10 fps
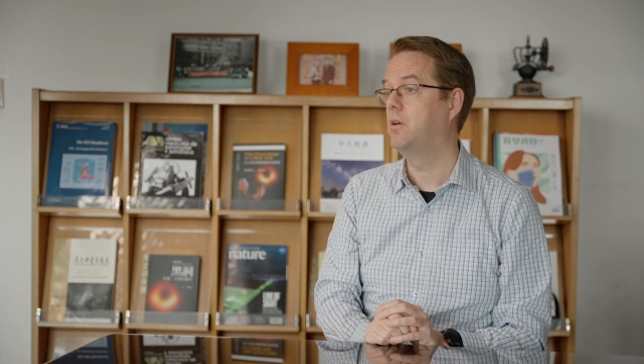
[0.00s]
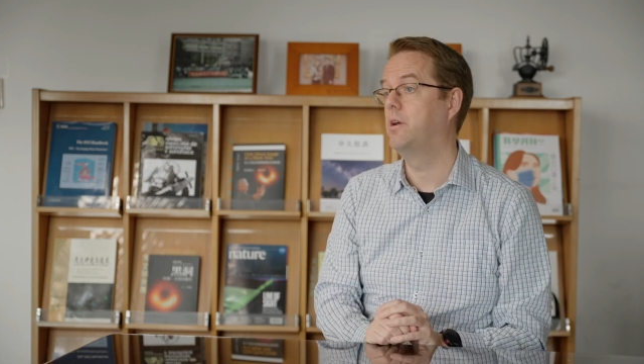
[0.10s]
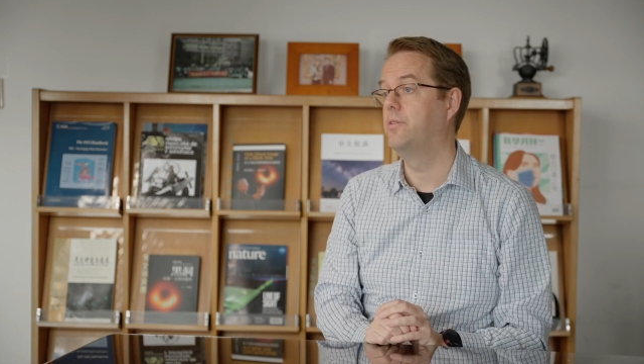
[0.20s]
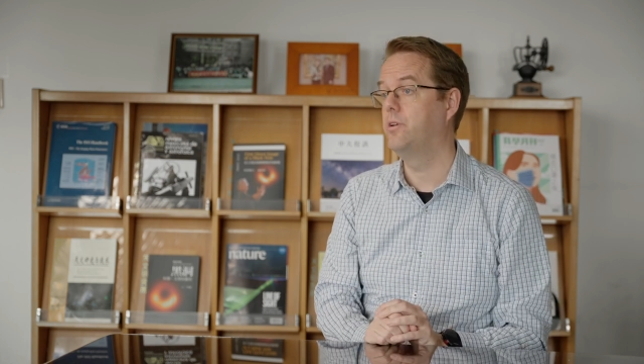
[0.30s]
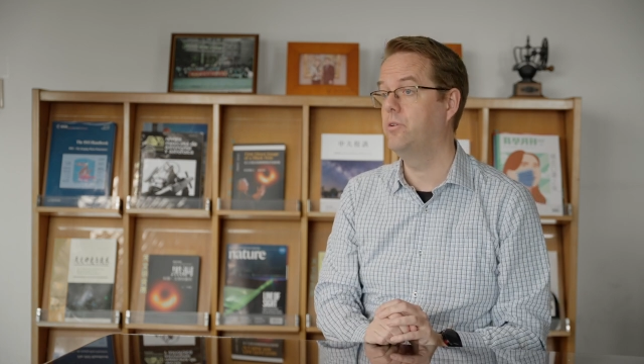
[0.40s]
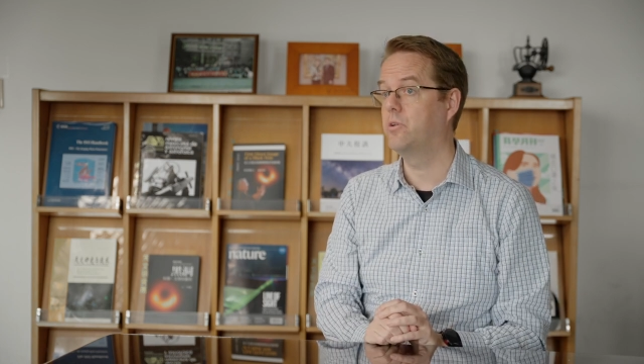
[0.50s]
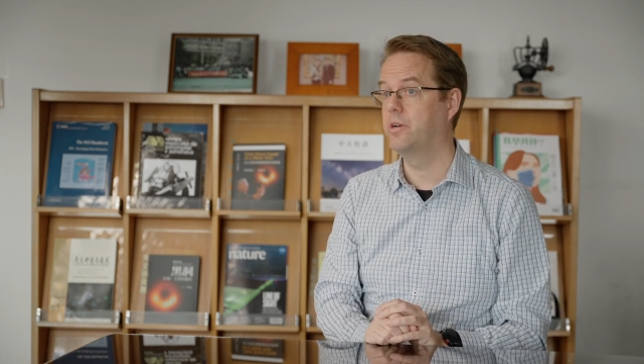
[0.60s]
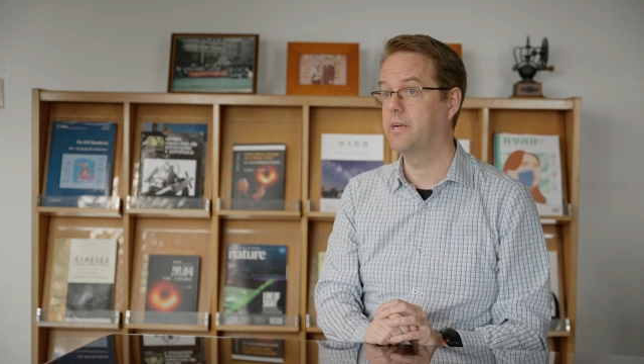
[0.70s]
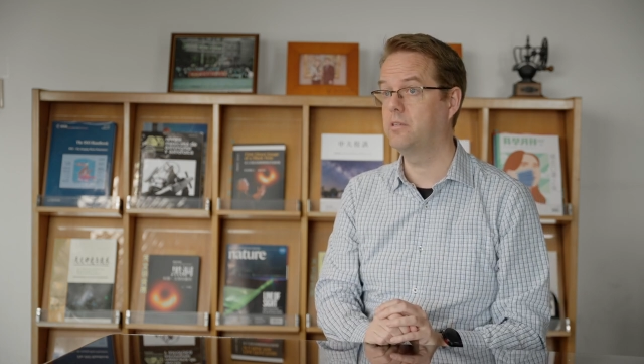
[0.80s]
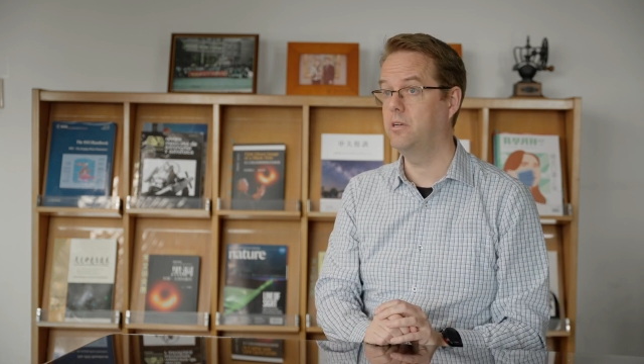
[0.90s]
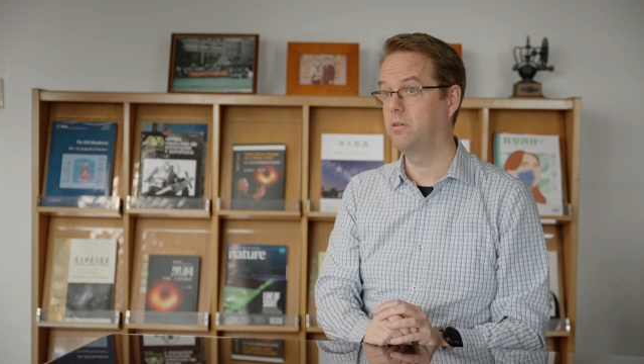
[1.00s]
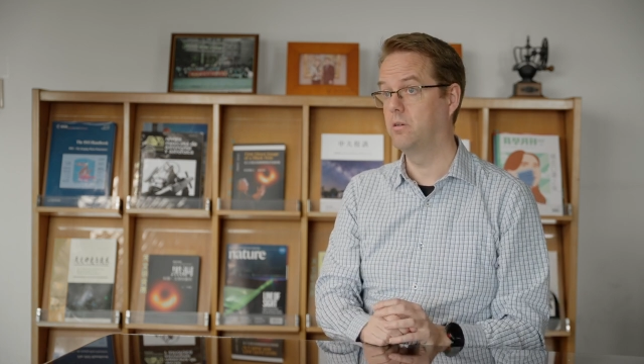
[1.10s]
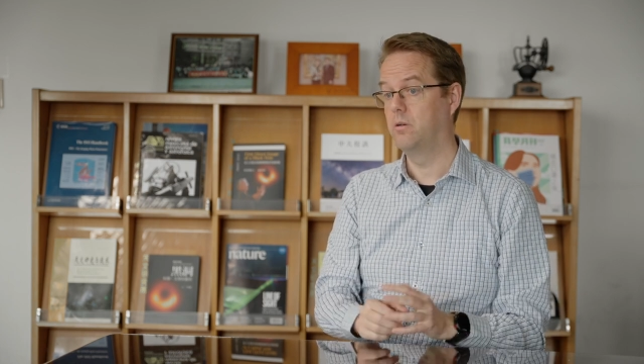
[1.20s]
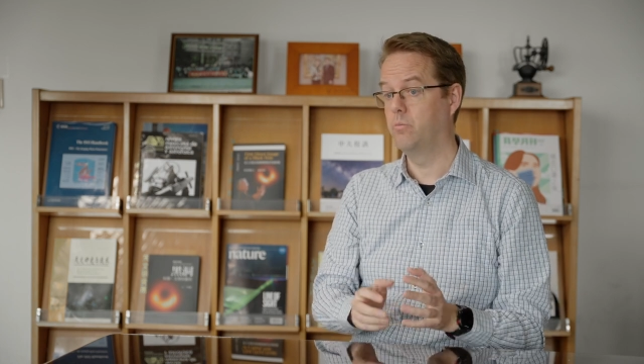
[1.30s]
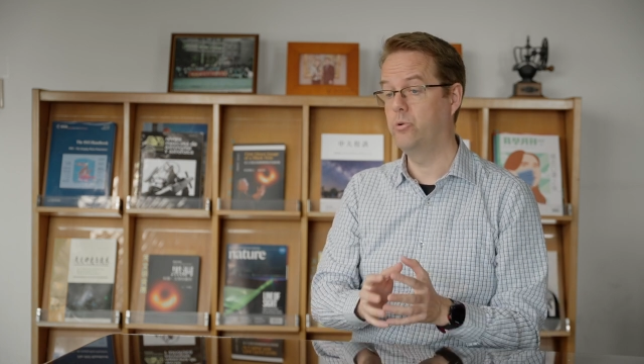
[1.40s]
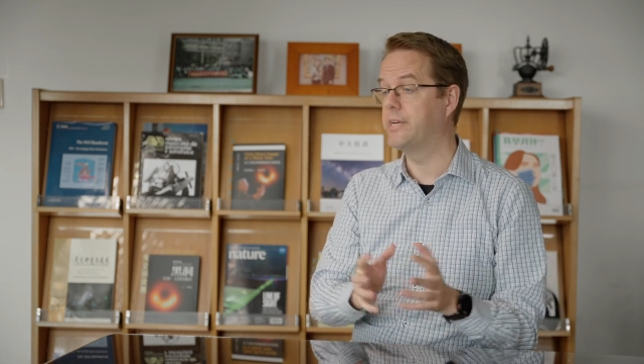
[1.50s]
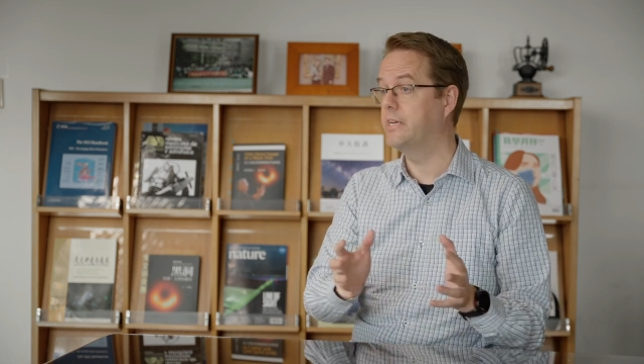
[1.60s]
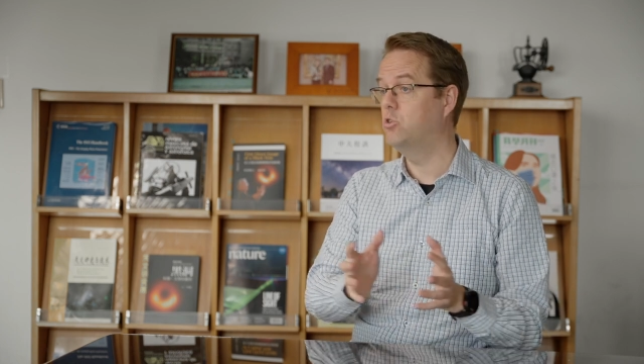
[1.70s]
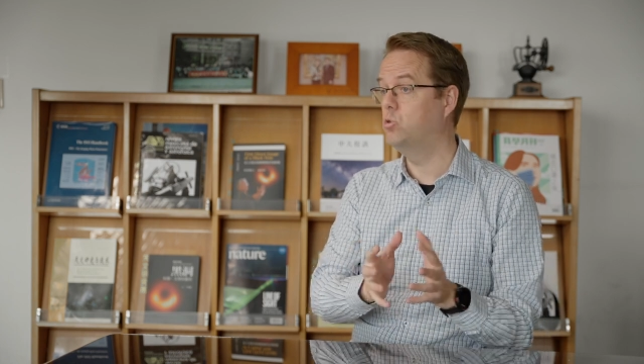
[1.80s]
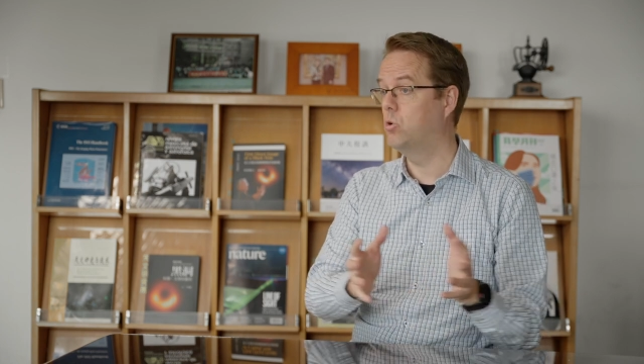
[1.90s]
And then you can actually break
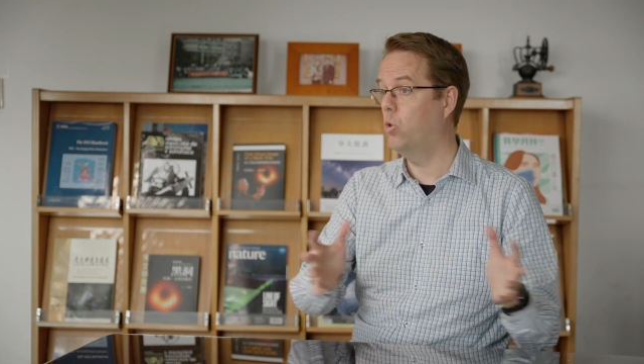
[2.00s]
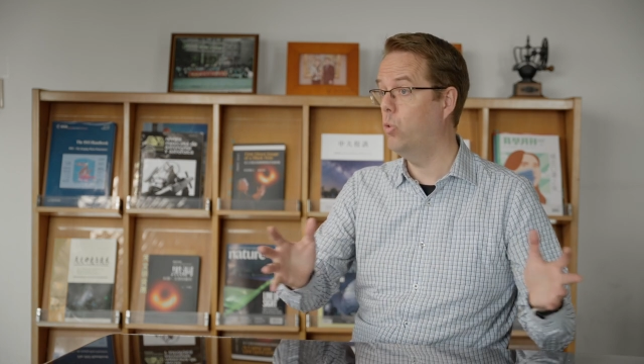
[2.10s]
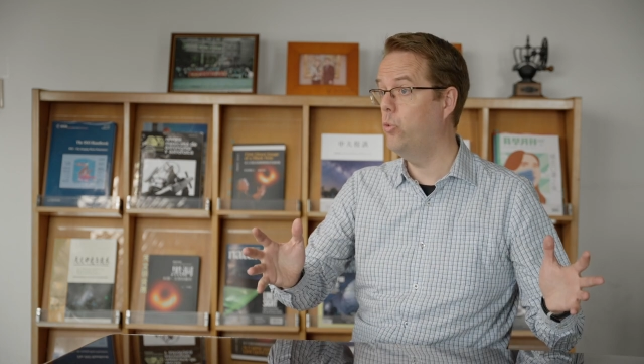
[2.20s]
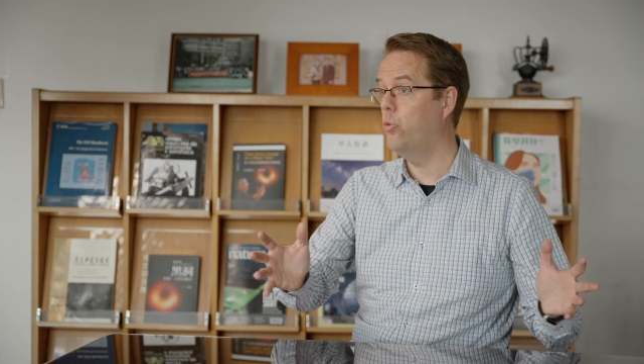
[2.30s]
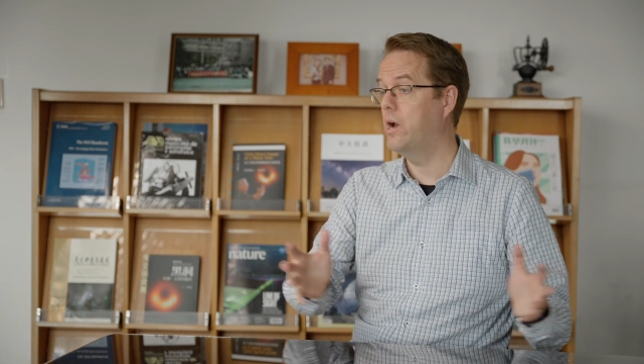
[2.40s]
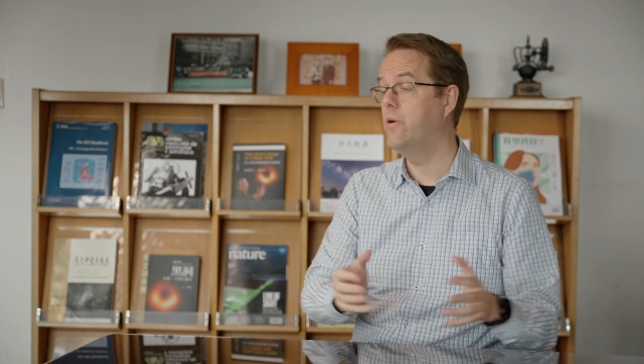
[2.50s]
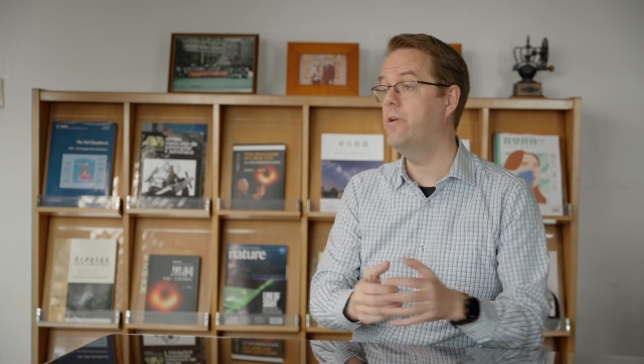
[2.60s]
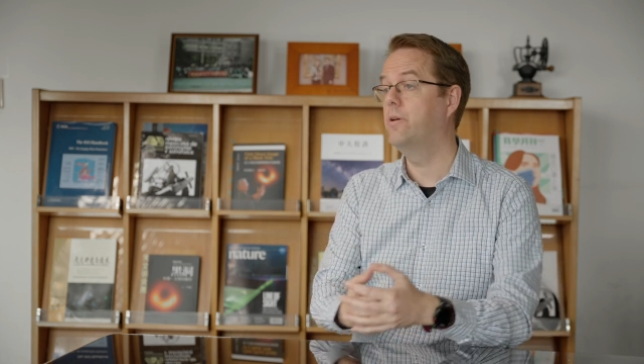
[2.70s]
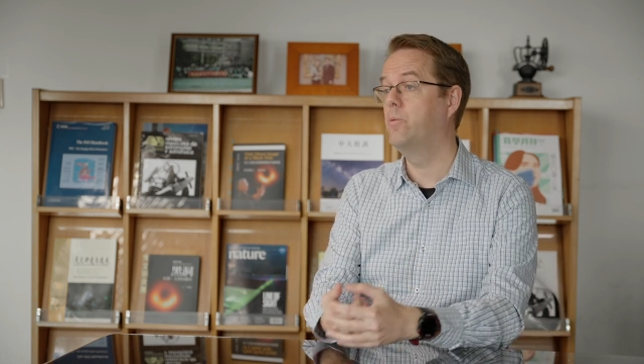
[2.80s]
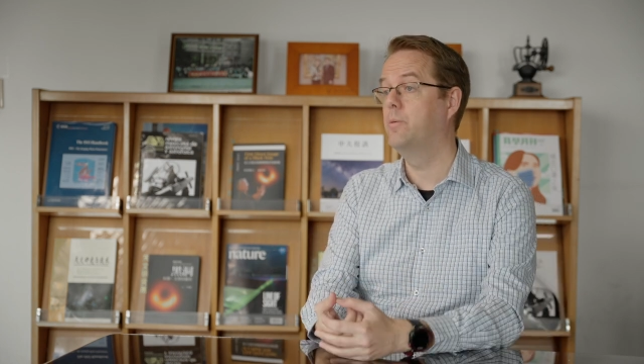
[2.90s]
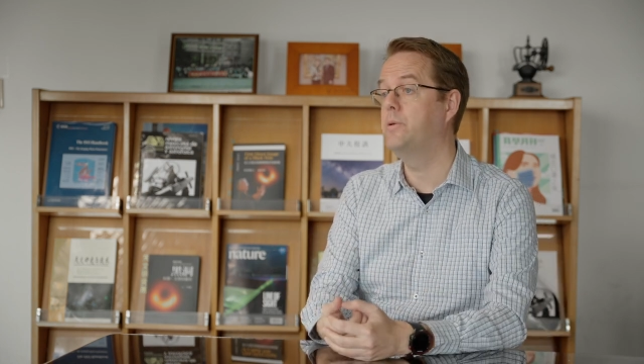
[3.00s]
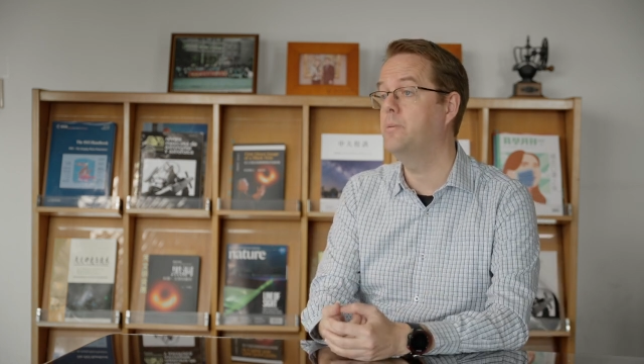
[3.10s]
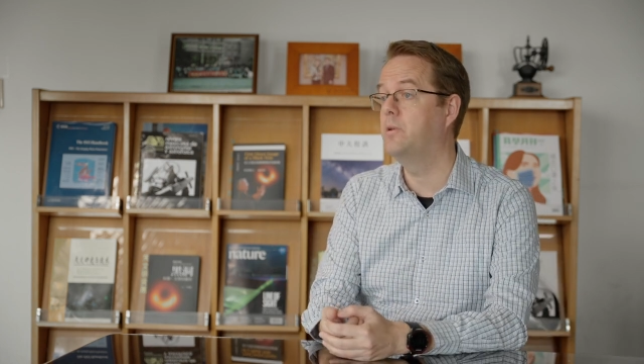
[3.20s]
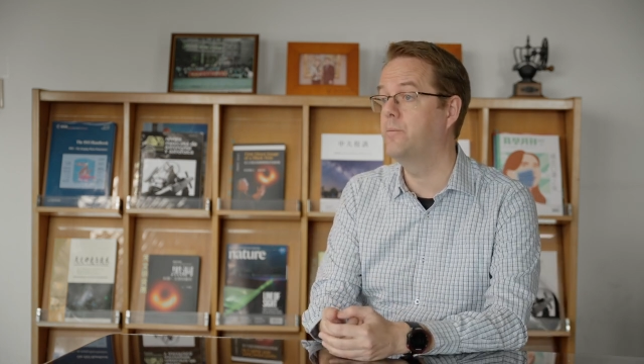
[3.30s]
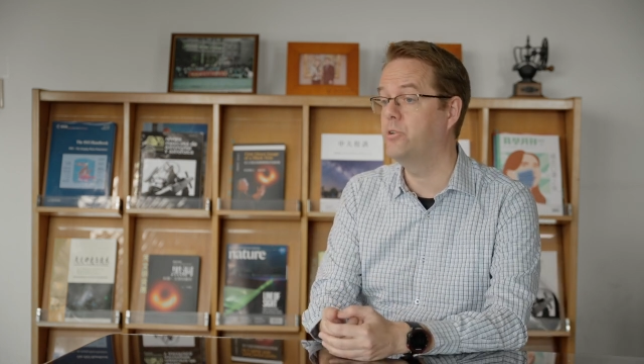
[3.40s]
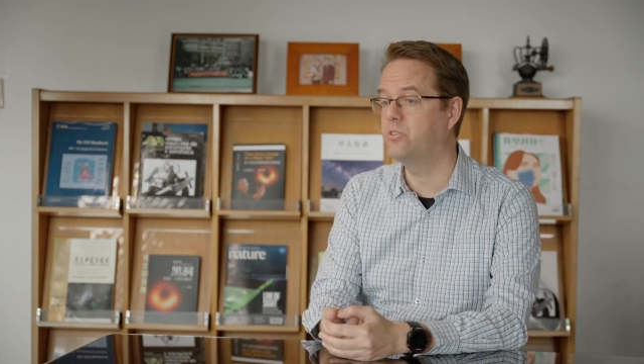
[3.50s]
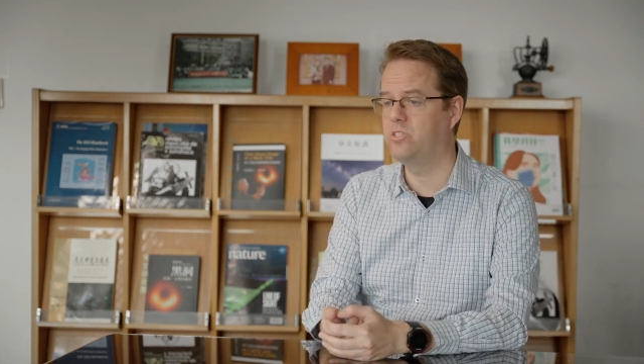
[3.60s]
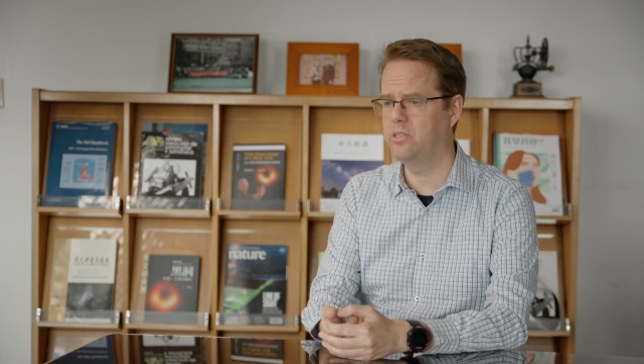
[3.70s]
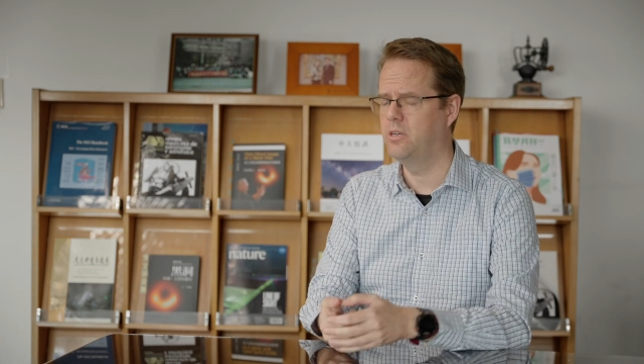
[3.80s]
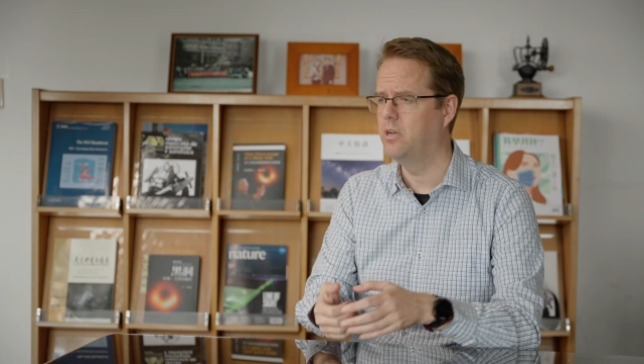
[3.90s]
into a whole new area where people have just
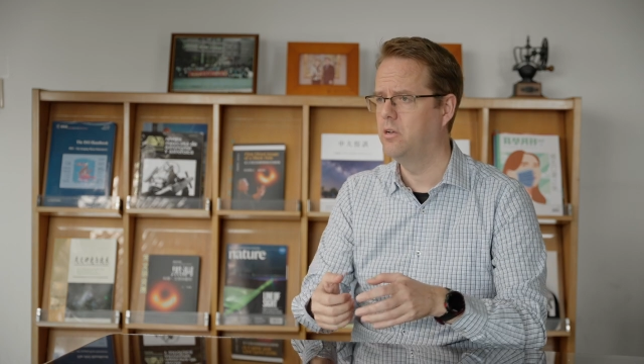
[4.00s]
said,